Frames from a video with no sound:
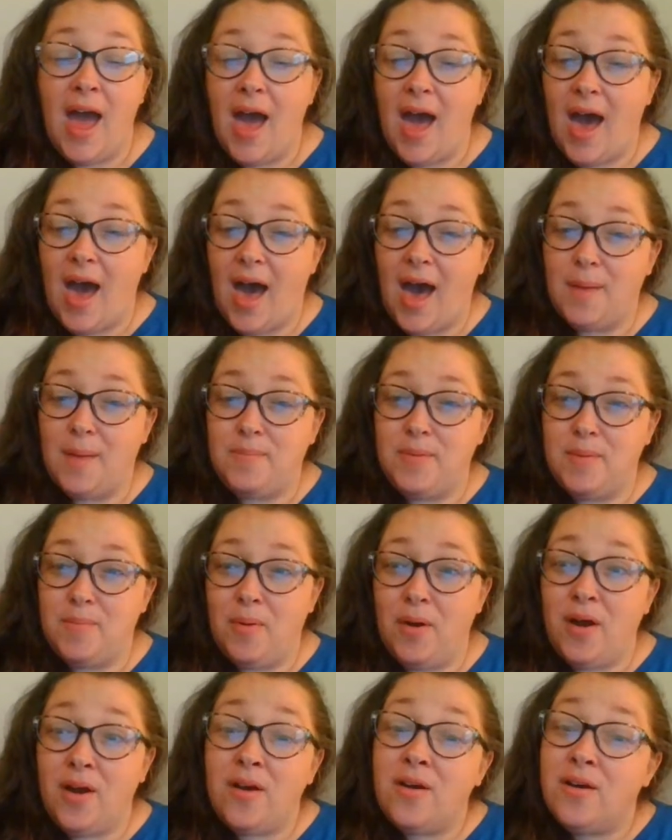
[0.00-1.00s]
Happy
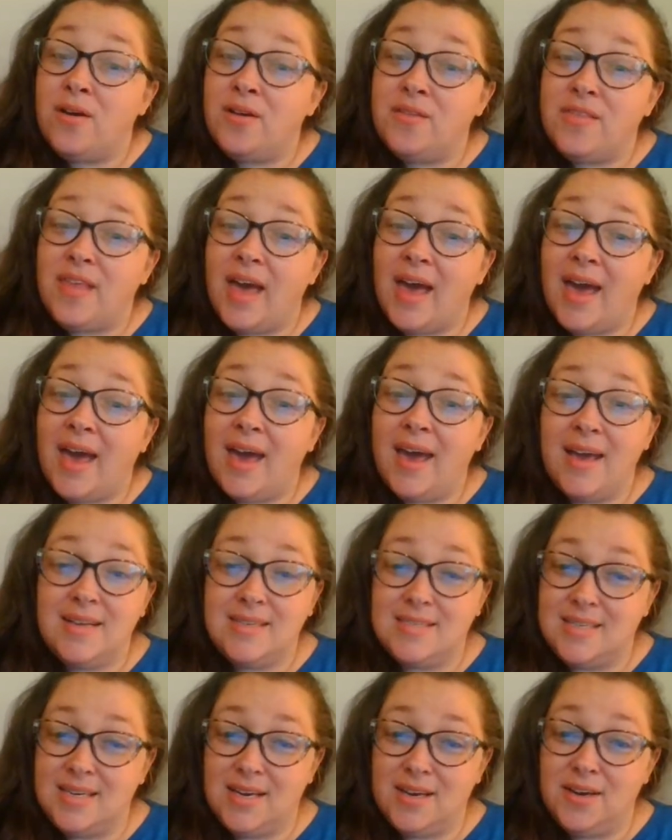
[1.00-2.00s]
birthday,
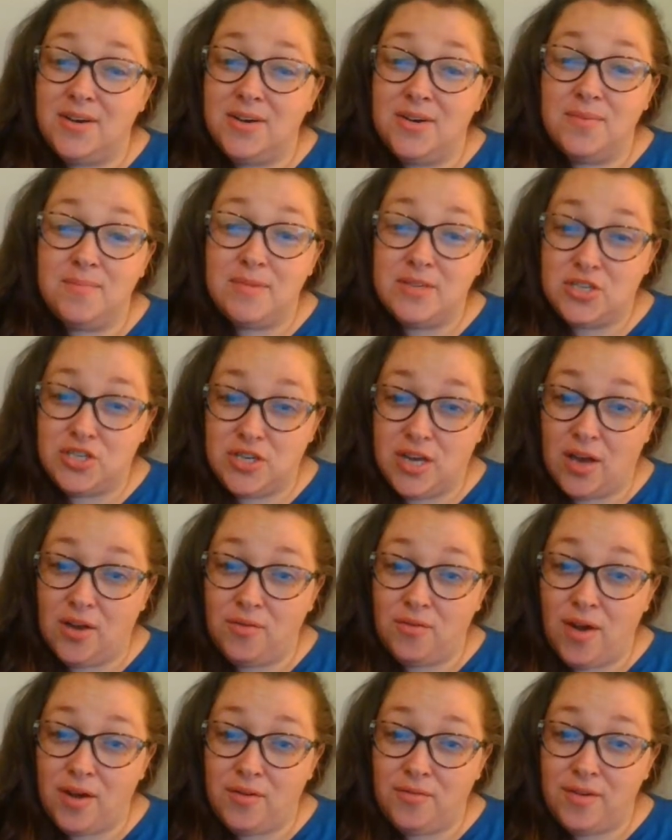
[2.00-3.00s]
dear Michelle
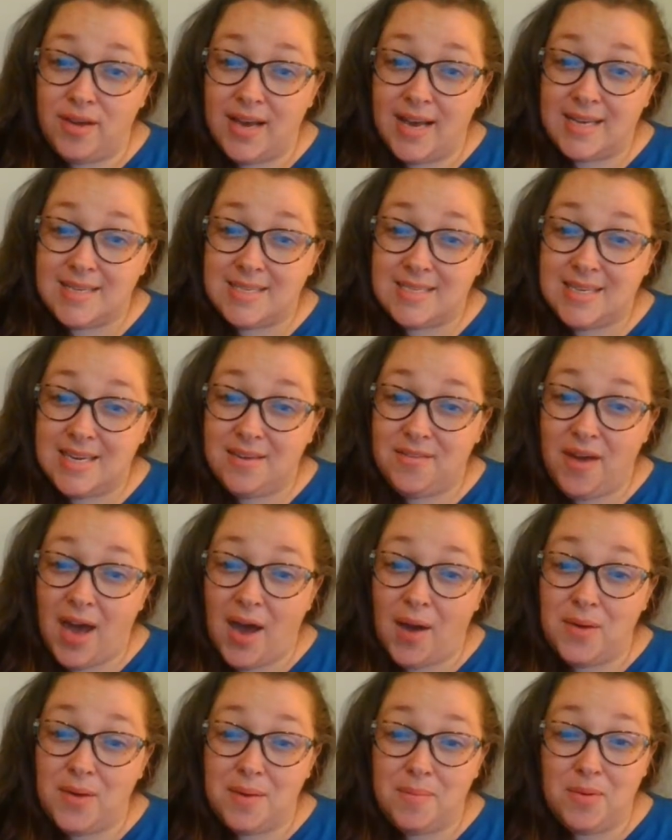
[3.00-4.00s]
Rodriguez, Steve
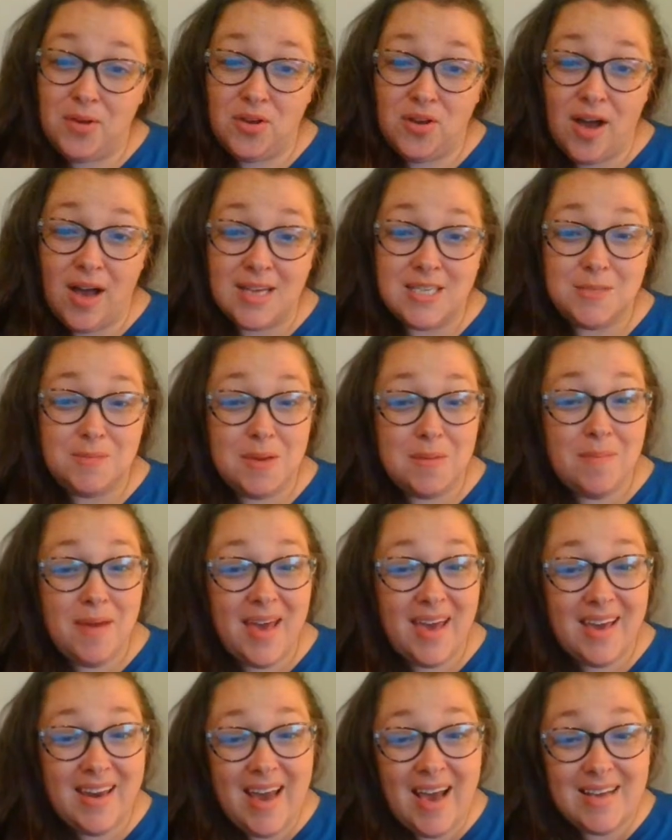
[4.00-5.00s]
Howie, Bill Cosby,
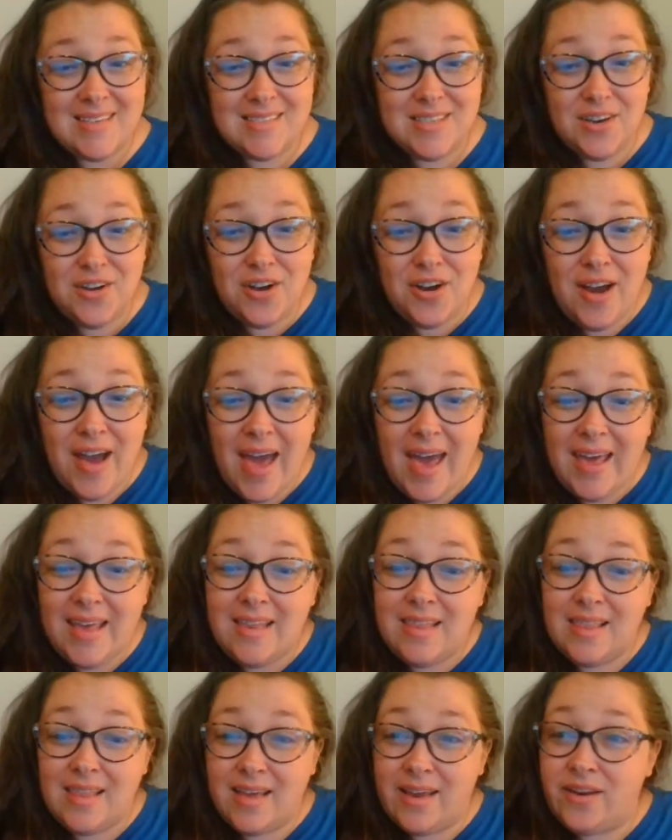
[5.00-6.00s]
Megan Hassinger,
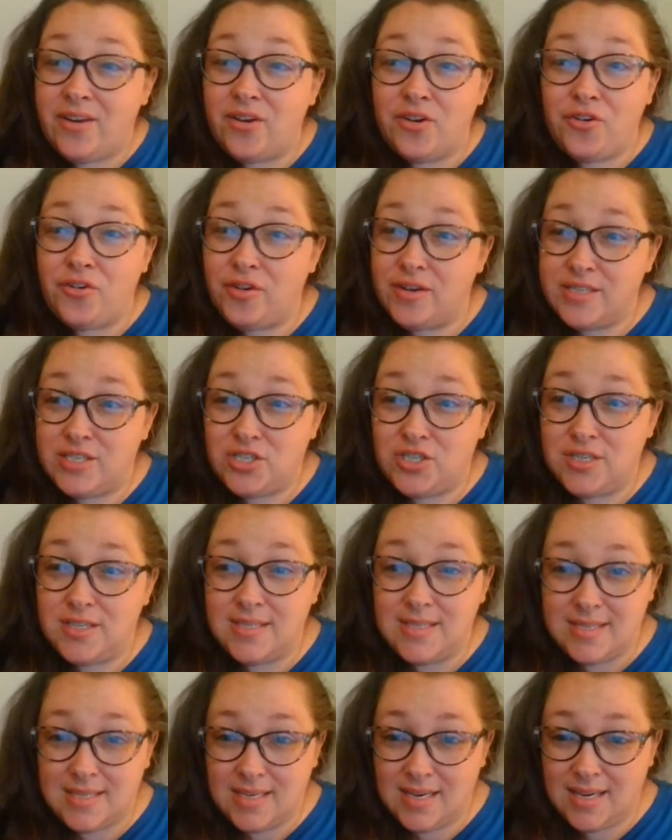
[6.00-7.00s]
and Linda
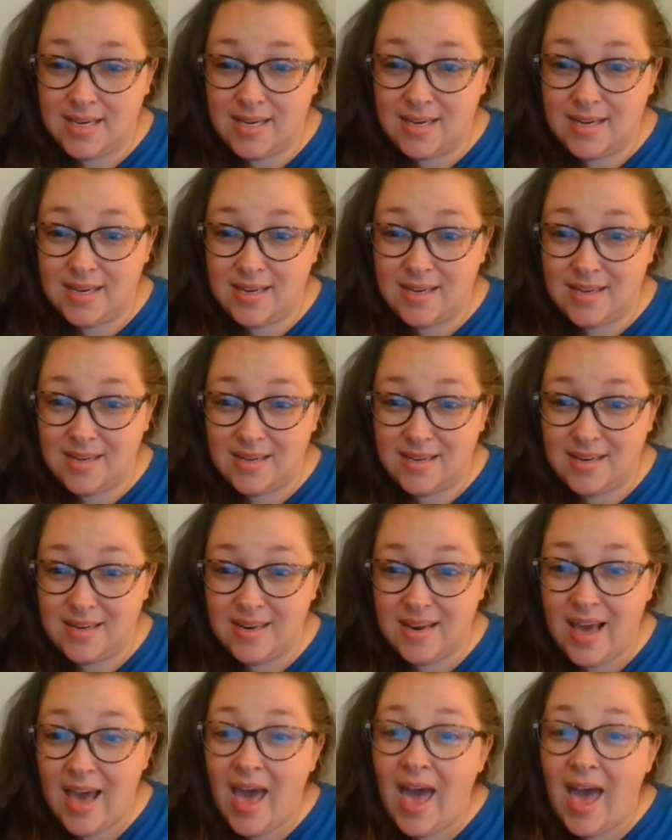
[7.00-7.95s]
Christensen.